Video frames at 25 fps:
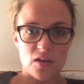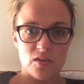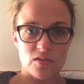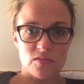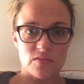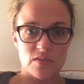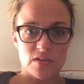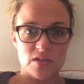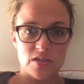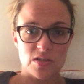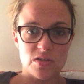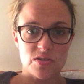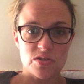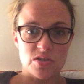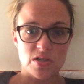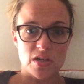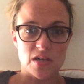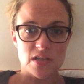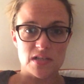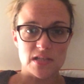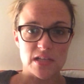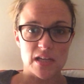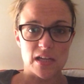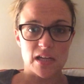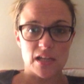over in New
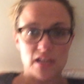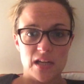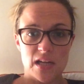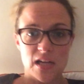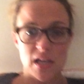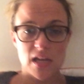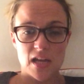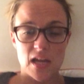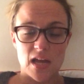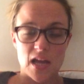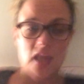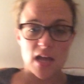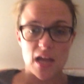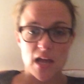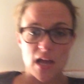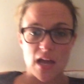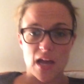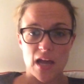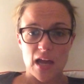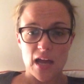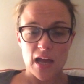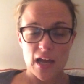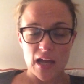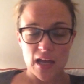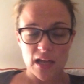Jersey
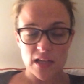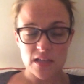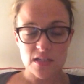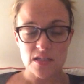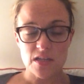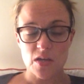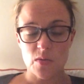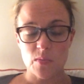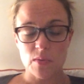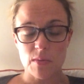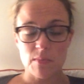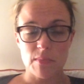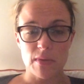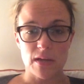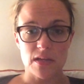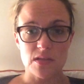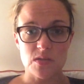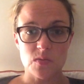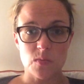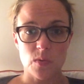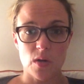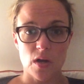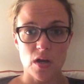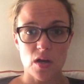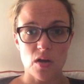and I went
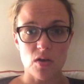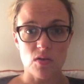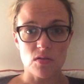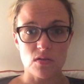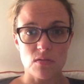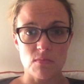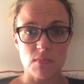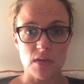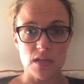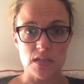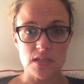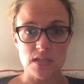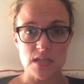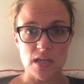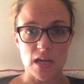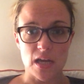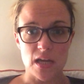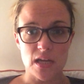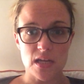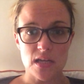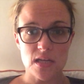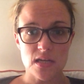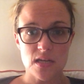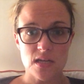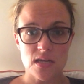back to work on the
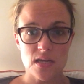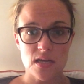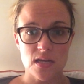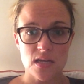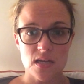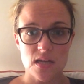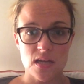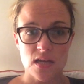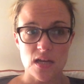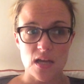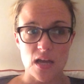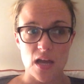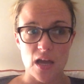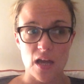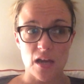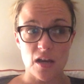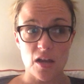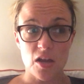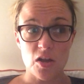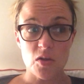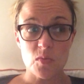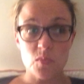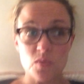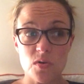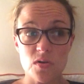Monday
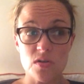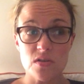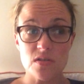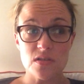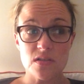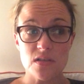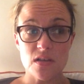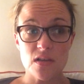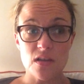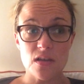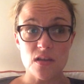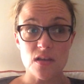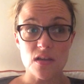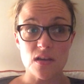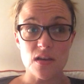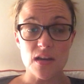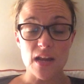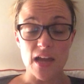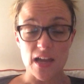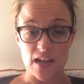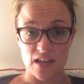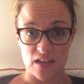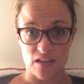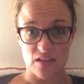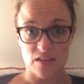and I was
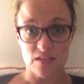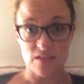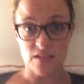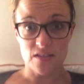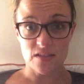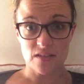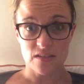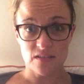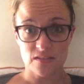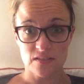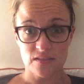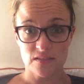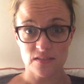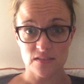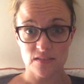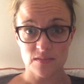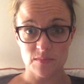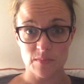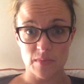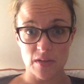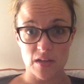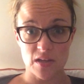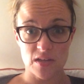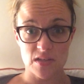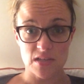knackered
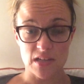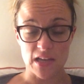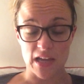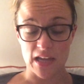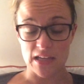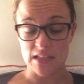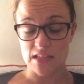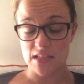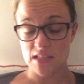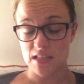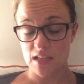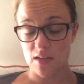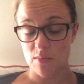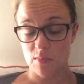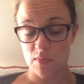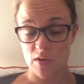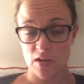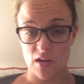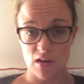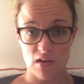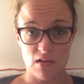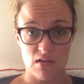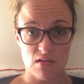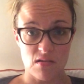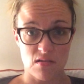because I had to set
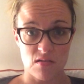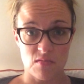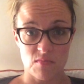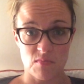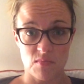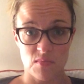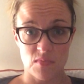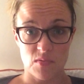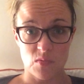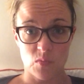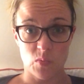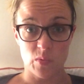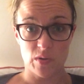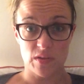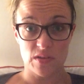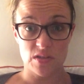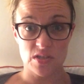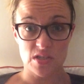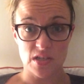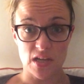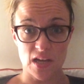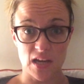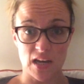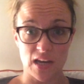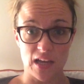my alarm
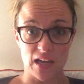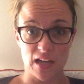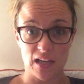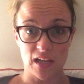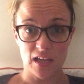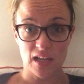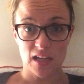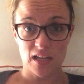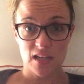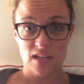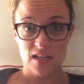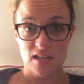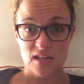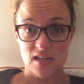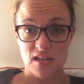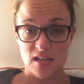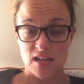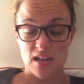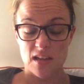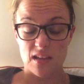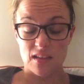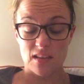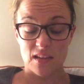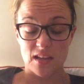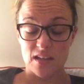with jet lag.
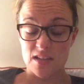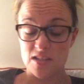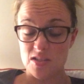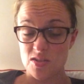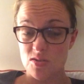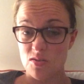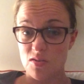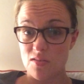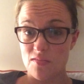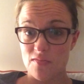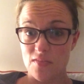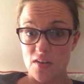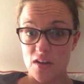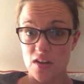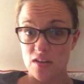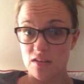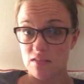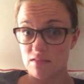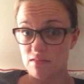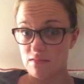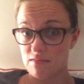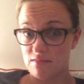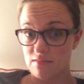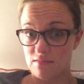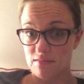And that's not
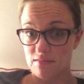fun.